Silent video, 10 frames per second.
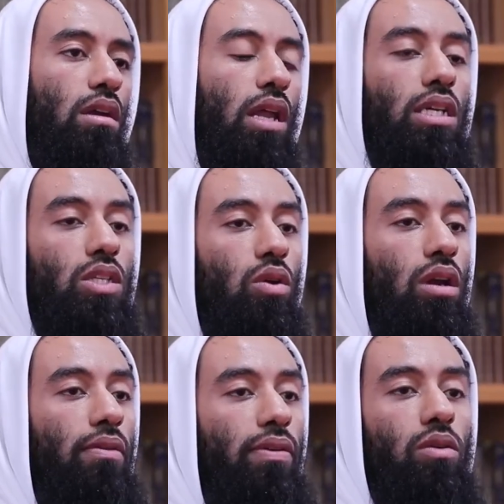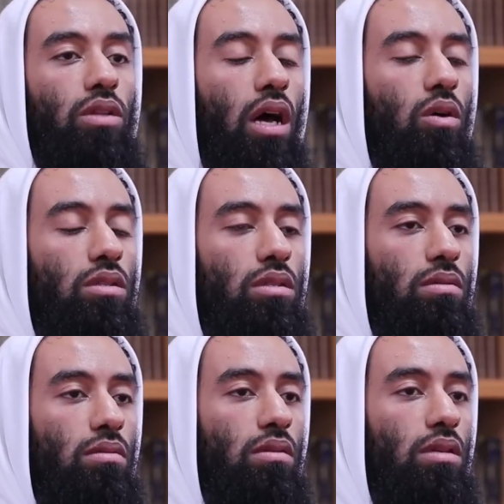Later on, I found
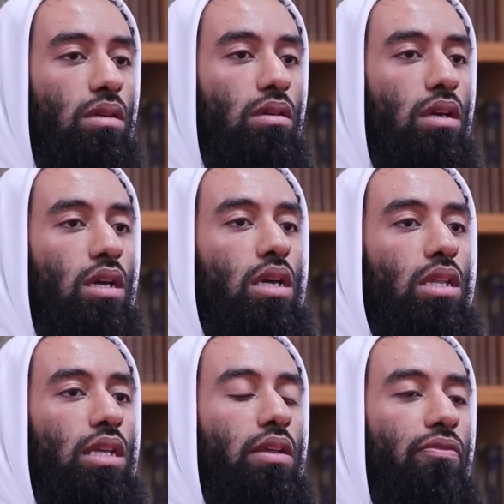out that